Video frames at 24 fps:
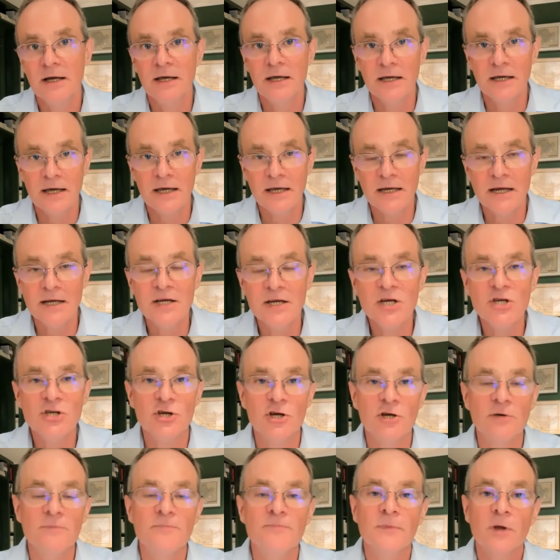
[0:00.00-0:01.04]
In
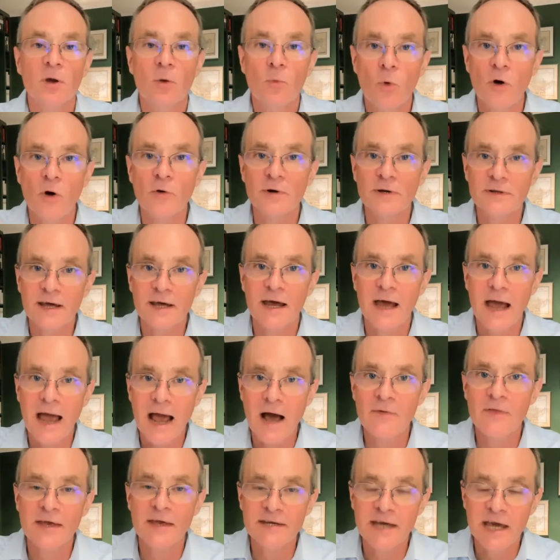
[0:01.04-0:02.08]
addition, what
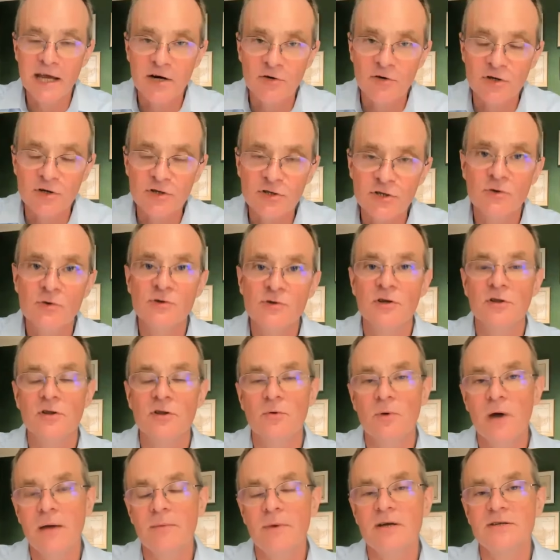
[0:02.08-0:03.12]
how that data is used and
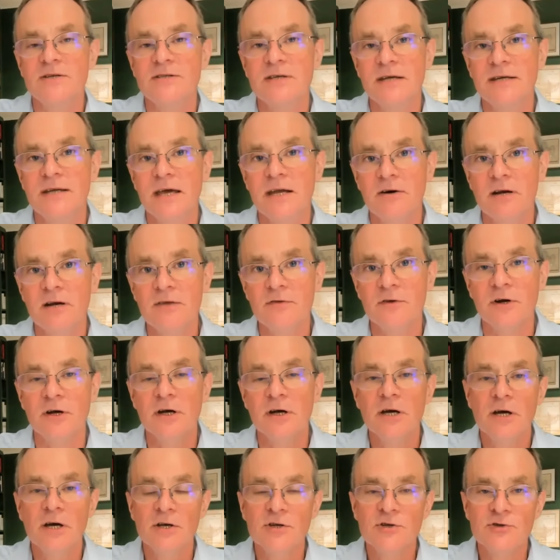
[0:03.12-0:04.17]
the way in which that data either
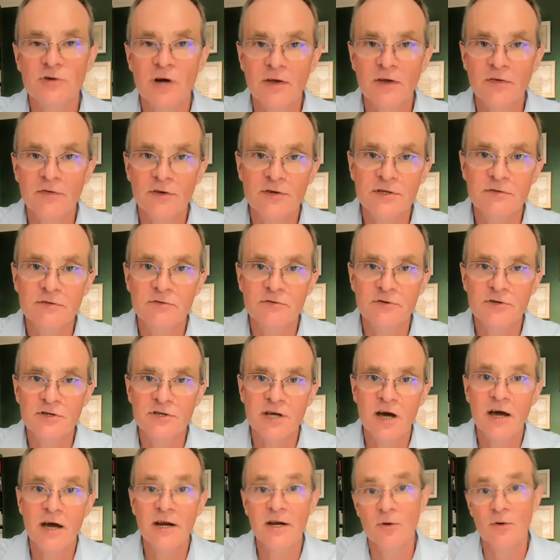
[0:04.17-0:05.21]
strengthens civil
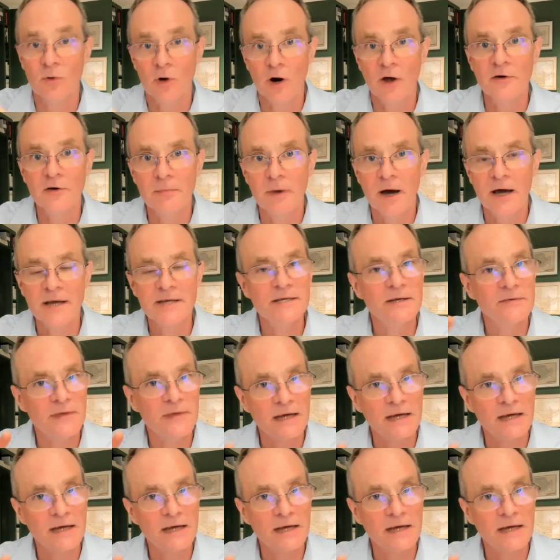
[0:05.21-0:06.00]
society or undermines it,